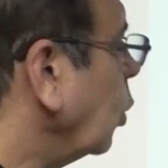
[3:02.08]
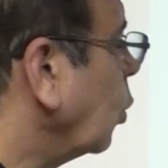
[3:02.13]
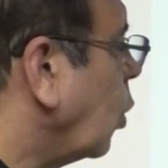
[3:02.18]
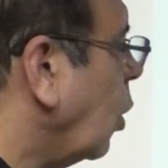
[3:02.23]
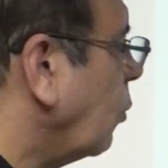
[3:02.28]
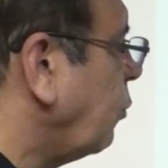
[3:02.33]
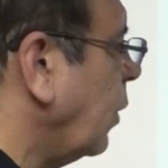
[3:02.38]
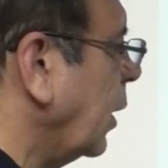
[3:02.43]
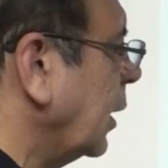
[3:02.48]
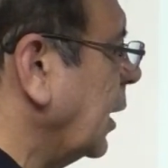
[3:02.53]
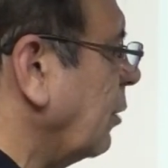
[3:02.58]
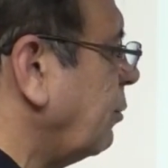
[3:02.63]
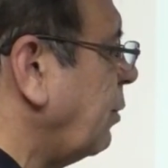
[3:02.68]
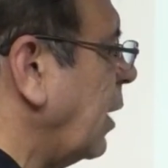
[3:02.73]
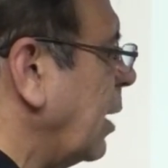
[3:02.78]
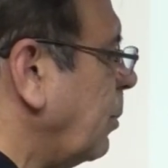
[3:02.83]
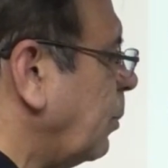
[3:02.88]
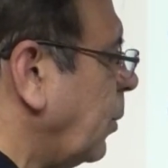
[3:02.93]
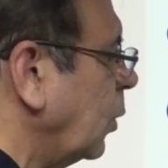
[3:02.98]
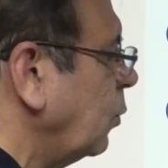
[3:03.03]
to go further
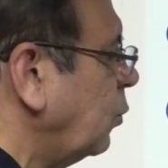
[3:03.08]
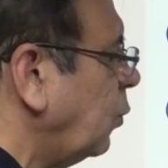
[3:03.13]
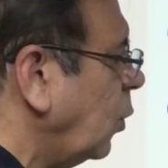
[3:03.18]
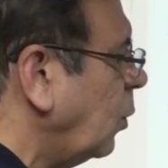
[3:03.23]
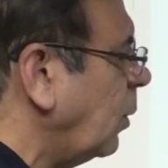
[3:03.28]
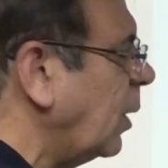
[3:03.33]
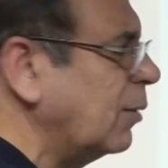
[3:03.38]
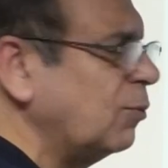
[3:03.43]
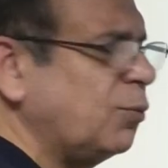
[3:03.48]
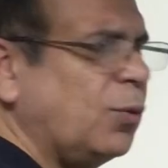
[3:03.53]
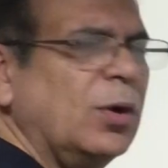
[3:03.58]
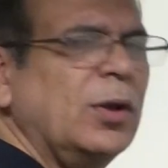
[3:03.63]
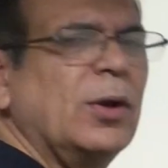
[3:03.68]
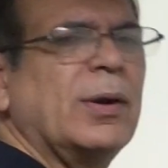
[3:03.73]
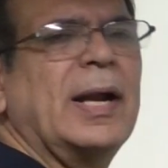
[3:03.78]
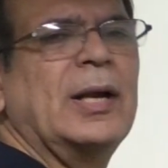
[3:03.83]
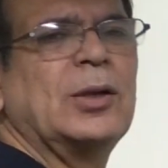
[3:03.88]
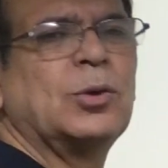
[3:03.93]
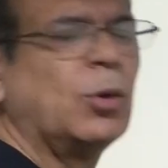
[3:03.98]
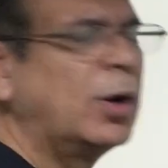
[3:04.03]
5.414, you
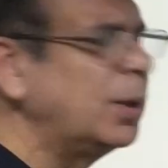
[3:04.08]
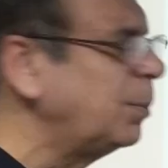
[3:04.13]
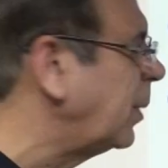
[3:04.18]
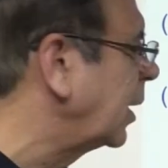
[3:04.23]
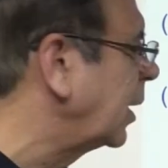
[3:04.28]
can do it,